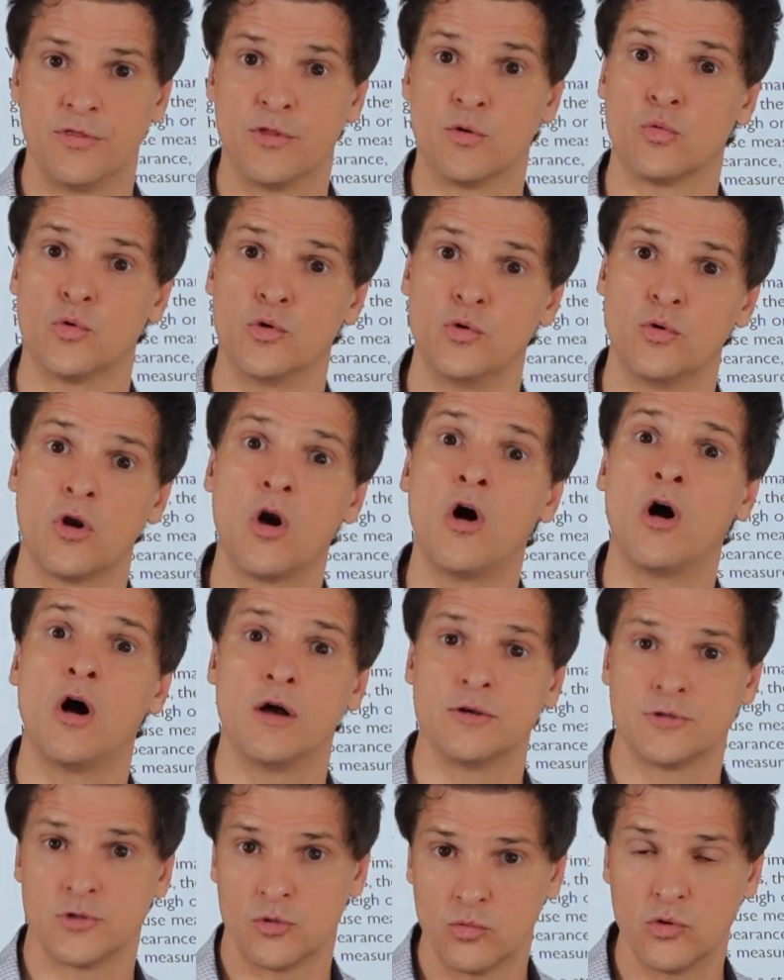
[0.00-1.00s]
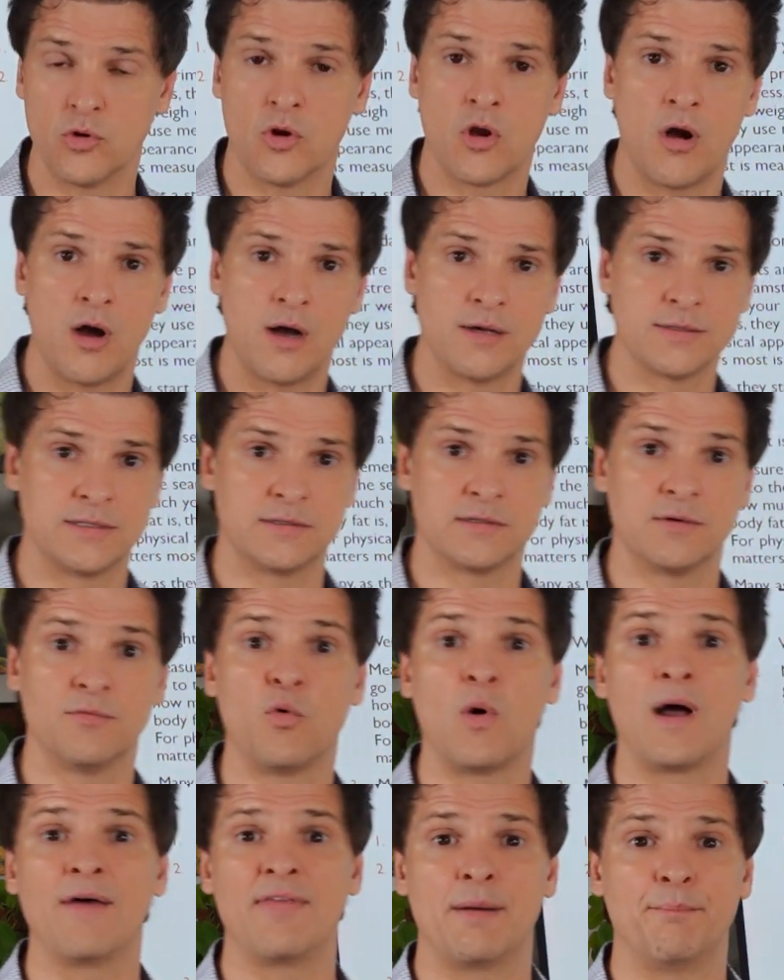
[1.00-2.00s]
the root cause or root causes of
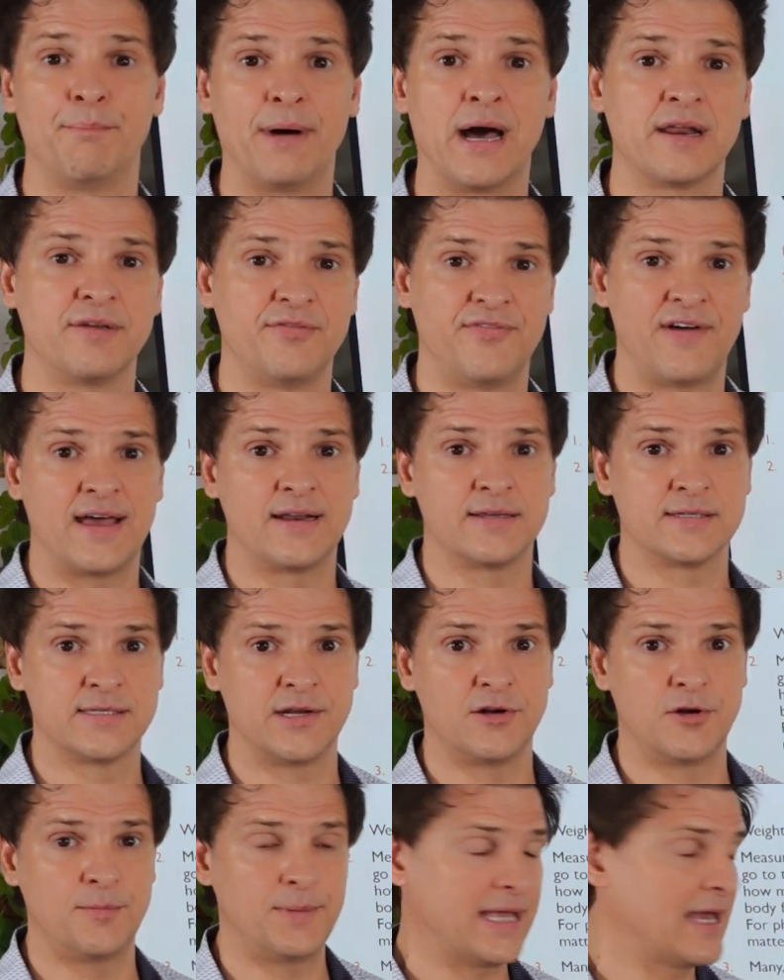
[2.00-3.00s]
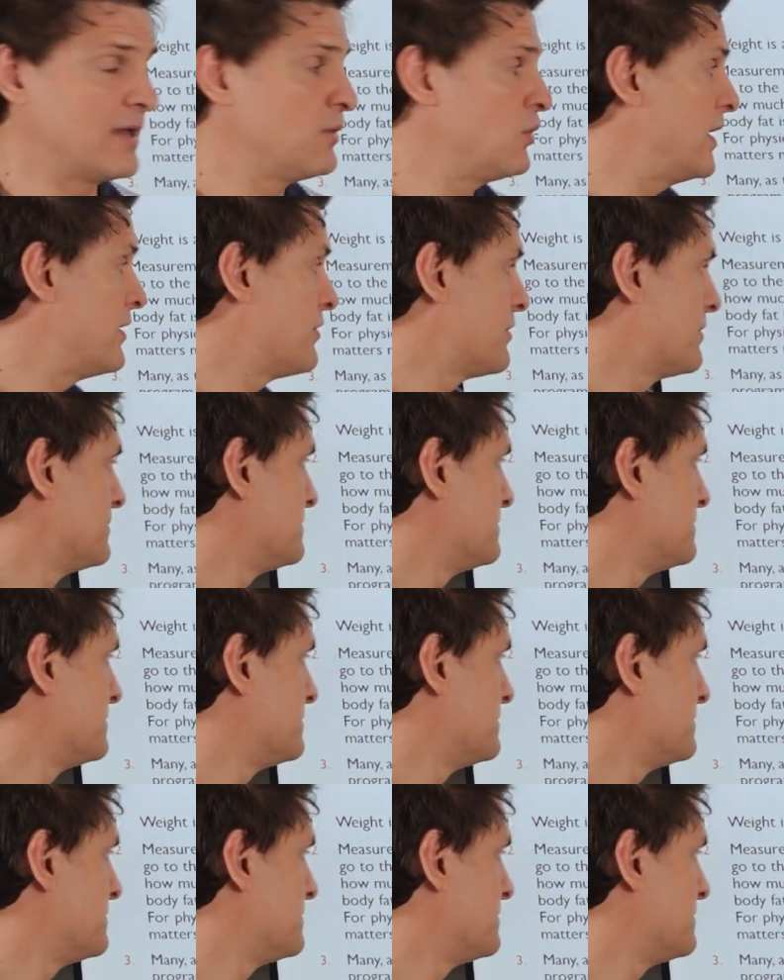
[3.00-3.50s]
why that body fat is there to begin with.